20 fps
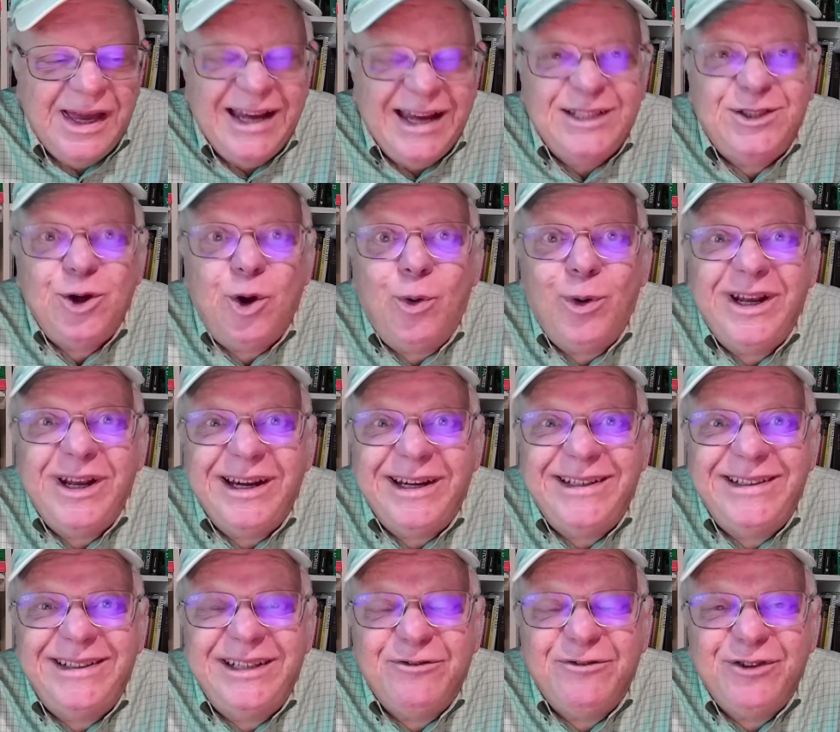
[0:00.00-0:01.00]
It's only
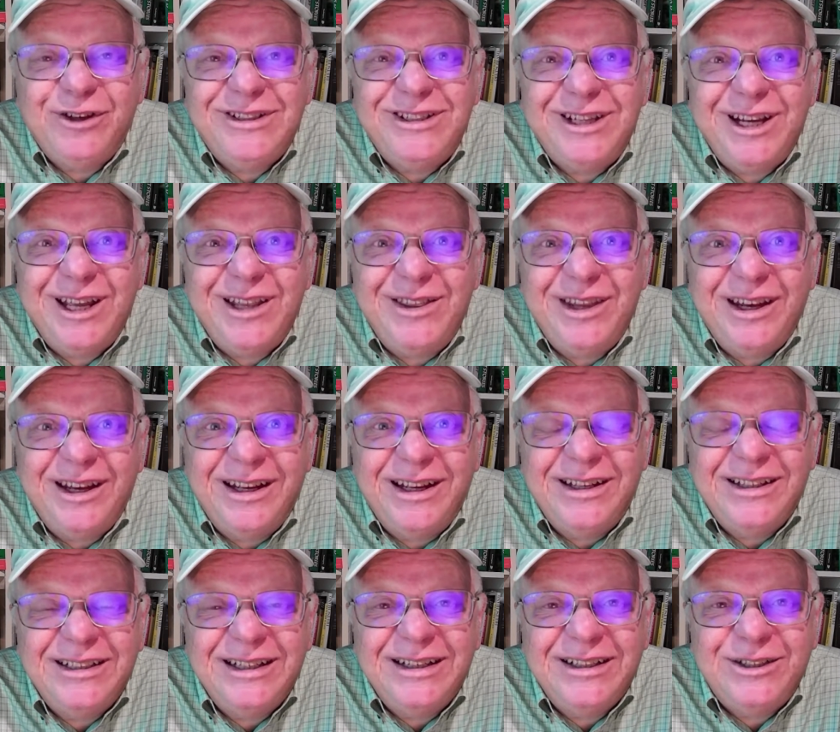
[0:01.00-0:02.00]
a difference in
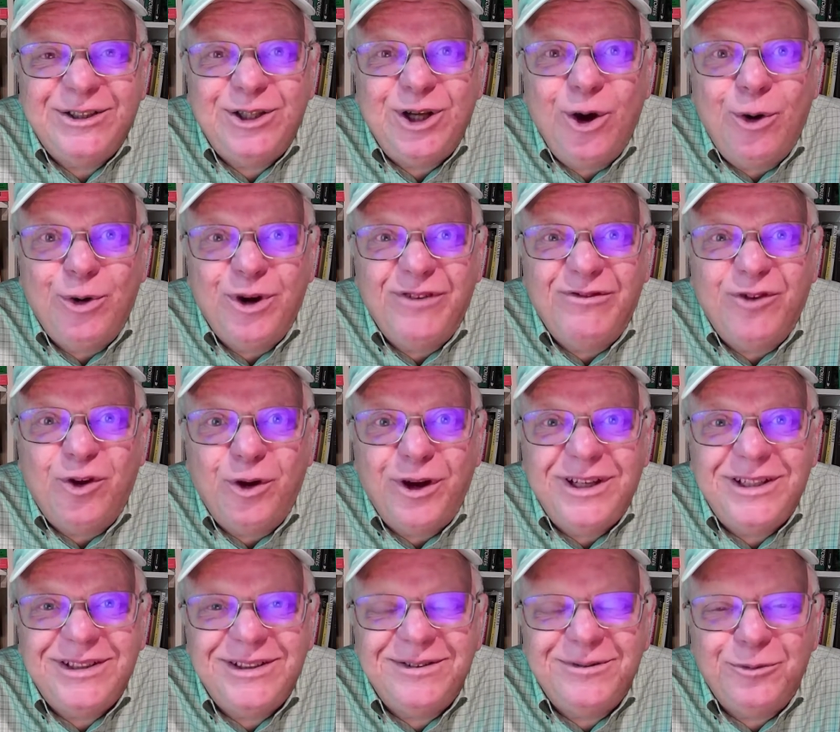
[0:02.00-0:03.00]
the tone of
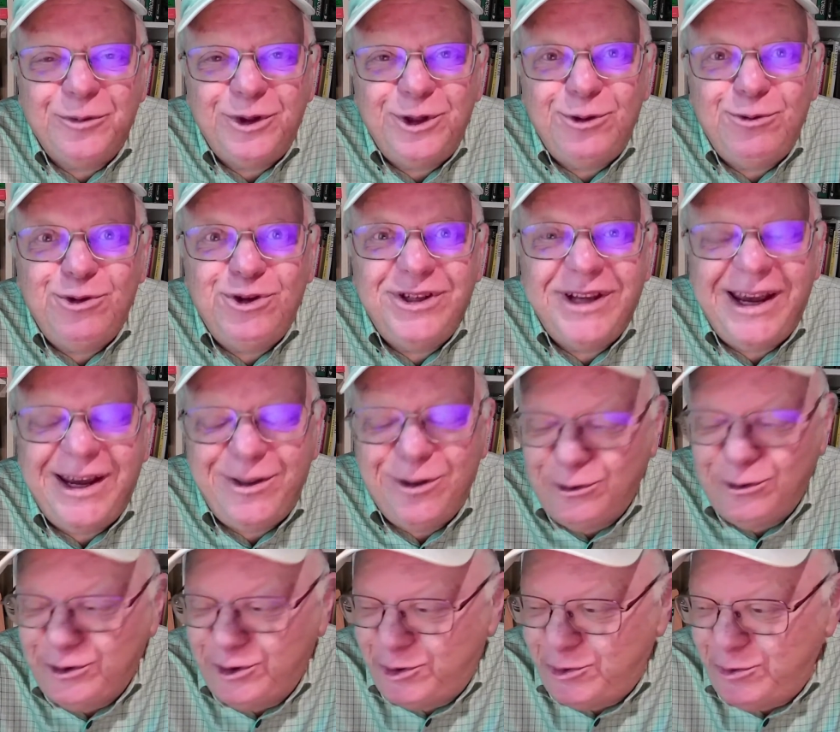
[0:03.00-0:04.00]
voice when you say
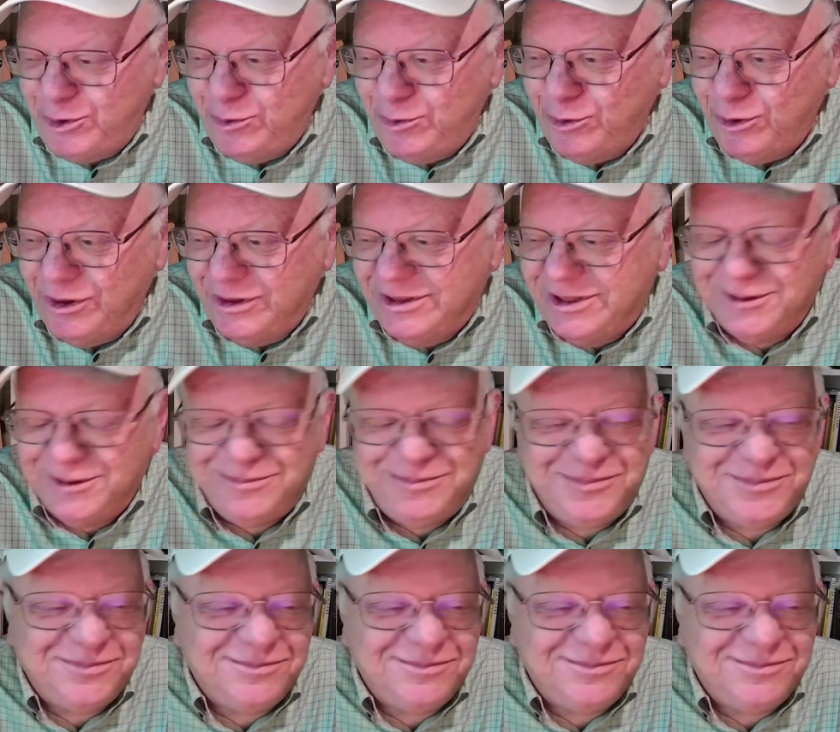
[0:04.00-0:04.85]
those three words.